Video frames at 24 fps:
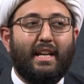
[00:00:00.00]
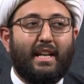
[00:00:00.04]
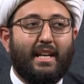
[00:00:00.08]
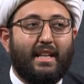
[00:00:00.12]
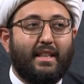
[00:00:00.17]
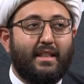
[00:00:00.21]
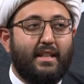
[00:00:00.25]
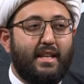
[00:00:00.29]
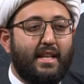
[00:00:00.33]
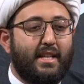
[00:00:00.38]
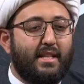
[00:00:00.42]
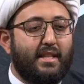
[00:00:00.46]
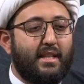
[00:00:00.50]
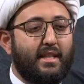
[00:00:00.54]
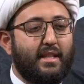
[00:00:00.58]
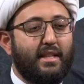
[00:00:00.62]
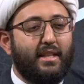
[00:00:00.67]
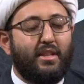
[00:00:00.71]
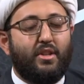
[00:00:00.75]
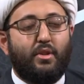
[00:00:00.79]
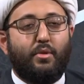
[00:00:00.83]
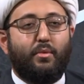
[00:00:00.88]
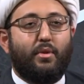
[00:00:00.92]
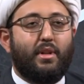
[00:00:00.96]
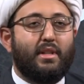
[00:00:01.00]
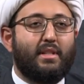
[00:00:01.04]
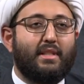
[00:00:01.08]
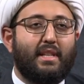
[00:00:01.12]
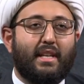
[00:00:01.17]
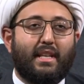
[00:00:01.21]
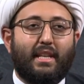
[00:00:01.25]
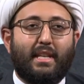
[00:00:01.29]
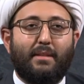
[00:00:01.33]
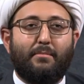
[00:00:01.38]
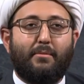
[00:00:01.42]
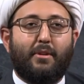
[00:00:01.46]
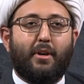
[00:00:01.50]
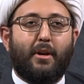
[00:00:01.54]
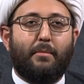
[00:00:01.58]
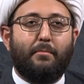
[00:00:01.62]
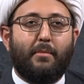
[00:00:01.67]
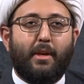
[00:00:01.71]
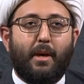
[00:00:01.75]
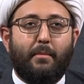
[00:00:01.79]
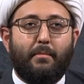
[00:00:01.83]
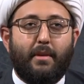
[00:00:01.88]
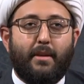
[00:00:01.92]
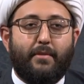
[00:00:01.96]
these little ones that keep coming
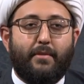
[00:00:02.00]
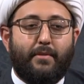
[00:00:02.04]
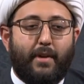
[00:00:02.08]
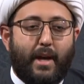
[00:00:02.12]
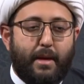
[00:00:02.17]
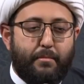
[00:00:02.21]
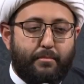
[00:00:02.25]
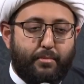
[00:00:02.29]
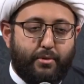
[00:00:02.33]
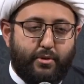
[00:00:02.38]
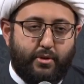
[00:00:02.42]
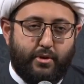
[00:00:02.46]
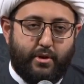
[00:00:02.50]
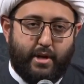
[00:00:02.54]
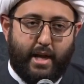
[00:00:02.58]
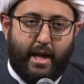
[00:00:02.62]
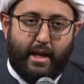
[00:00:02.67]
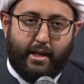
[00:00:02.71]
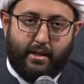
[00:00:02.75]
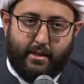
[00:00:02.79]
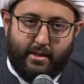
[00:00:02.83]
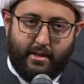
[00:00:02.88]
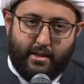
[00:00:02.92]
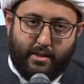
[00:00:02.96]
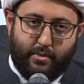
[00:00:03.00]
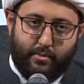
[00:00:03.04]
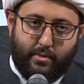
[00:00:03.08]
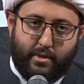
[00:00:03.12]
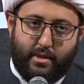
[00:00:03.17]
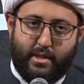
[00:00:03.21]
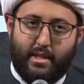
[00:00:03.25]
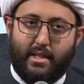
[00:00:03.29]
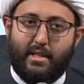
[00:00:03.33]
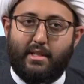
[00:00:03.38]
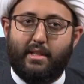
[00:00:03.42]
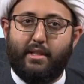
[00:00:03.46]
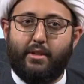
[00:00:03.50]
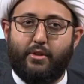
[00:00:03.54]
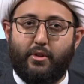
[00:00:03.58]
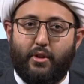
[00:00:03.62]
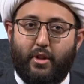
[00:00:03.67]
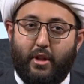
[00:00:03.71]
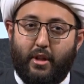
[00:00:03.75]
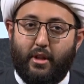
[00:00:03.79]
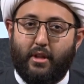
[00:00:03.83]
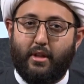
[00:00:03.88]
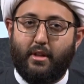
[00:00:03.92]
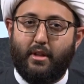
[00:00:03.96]
up, if I practice with these
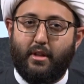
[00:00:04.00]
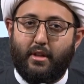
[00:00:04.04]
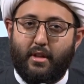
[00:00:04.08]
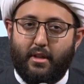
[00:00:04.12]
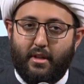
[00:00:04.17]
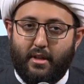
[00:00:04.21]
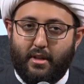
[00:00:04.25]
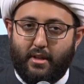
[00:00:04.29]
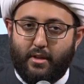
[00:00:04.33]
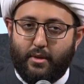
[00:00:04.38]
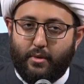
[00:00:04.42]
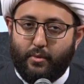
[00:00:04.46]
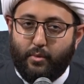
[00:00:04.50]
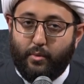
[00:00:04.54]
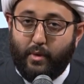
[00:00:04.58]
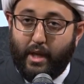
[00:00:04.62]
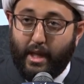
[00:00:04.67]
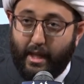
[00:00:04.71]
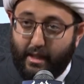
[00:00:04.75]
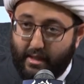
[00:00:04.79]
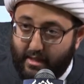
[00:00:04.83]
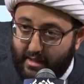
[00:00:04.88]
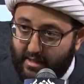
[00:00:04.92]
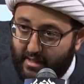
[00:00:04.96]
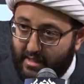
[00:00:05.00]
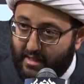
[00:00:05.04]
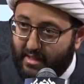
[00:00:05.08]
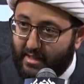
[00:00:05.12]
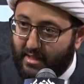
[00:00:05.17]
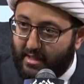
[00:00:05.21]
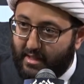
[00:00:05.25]
little weights,